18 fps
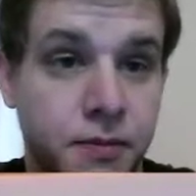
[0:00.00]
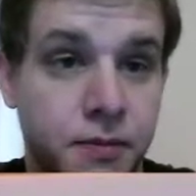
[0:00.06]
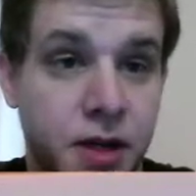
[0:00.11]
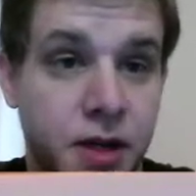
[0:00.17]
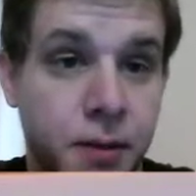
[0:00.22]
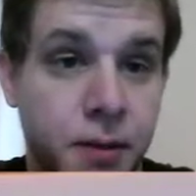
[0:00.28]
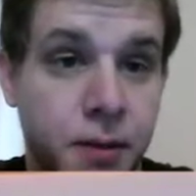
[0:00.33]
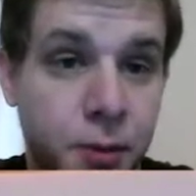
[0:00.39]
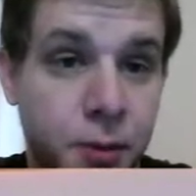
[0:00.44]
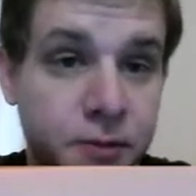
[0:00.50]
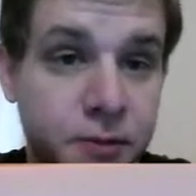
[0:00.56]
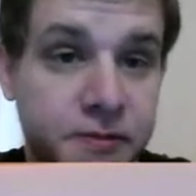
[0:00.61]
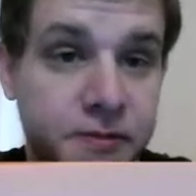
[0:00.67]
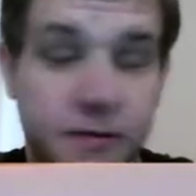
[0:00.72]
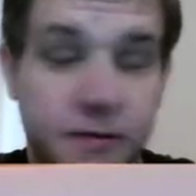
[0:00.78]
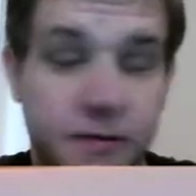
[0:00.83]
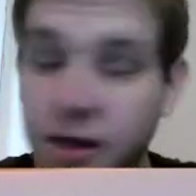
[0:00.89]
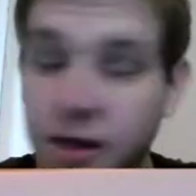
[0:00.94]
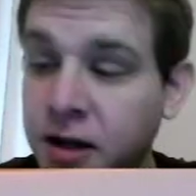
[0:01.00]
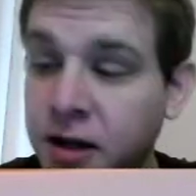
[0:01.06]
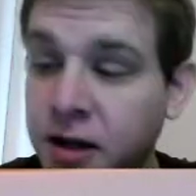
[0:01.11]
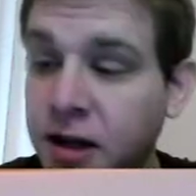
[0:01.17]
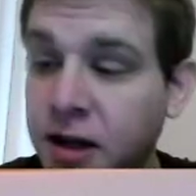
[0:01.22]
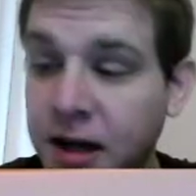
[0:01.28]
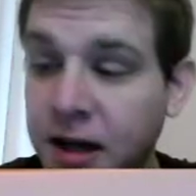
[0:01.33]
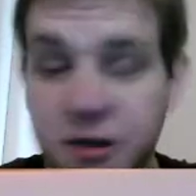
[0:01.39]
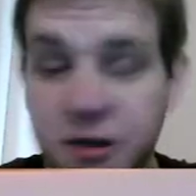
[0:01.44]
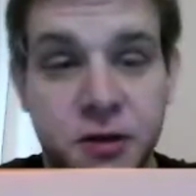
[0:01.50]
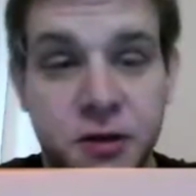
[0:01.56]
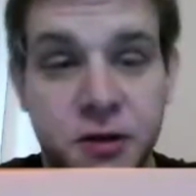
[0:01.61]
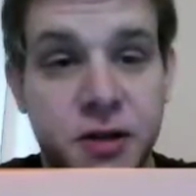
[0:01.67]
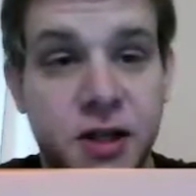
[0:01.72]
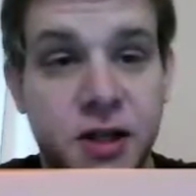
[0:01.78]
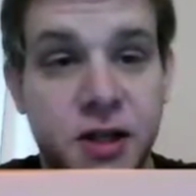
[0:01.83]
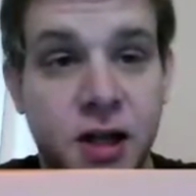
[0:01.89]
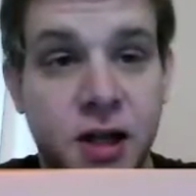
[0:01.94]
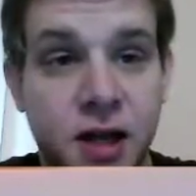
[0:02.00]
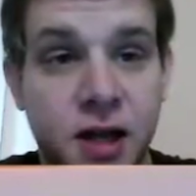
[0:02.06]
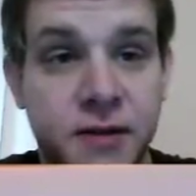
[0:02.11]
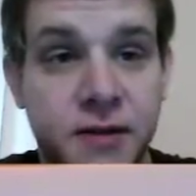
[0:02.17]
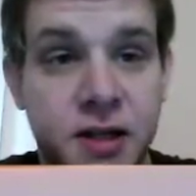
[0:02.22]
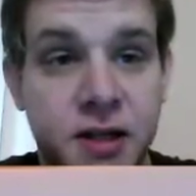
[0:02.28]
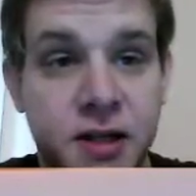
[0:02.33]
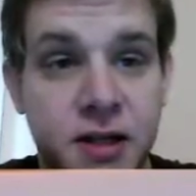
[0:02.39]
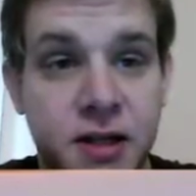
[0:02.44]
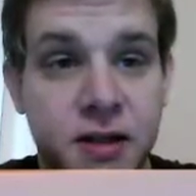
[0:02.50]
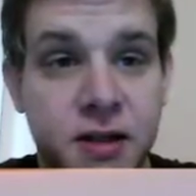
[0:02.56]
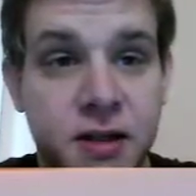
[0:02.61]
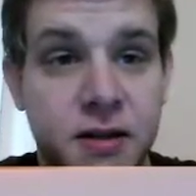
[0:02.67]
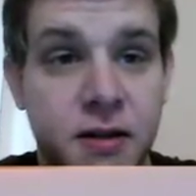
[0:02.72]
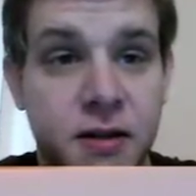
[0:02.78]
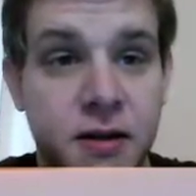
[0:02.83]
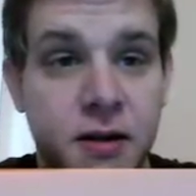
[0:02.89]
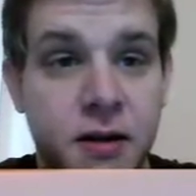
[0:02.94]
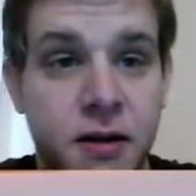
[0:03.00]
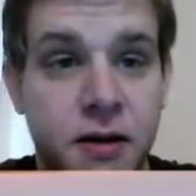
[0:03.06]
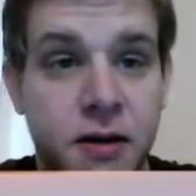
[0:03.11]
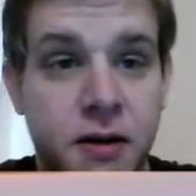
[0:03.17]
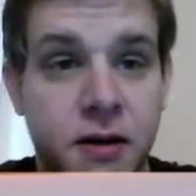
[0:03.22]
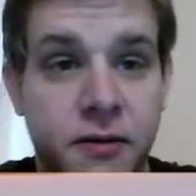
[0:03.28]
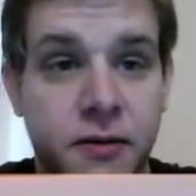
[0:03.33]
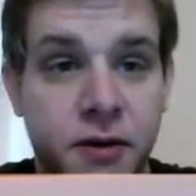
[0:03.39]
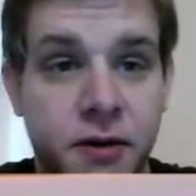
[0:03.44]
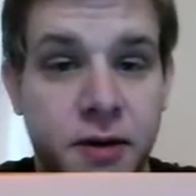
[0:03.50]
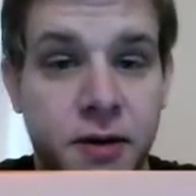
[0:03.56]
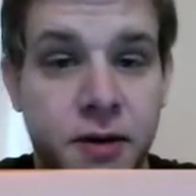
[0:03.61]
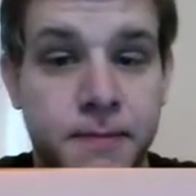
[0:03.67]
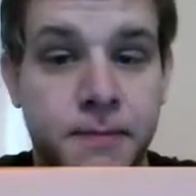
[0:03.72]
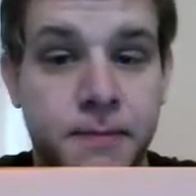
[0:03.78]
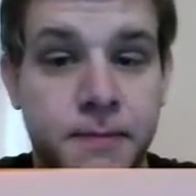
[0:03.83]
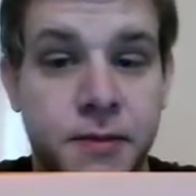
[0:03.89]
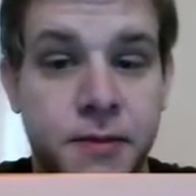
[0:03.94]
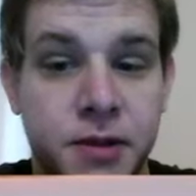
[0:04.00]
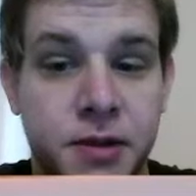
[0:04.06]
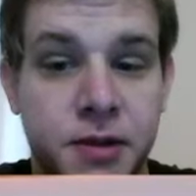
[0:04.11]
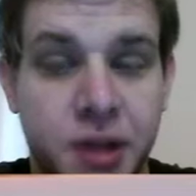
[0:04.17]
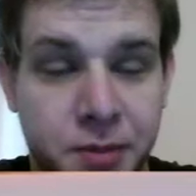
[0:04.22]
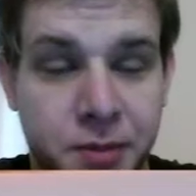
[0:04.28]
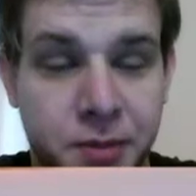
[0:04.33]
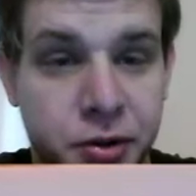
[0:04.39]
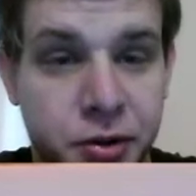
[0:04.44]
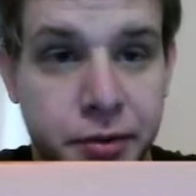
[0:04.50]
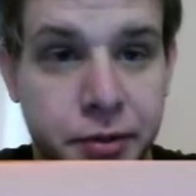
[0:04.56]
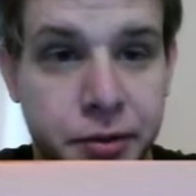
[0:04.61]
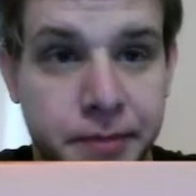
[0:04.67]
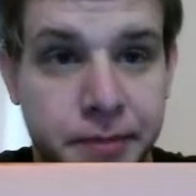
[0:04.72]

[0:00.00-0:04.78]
And the proof actually uses a lot of ideas from chapter 2.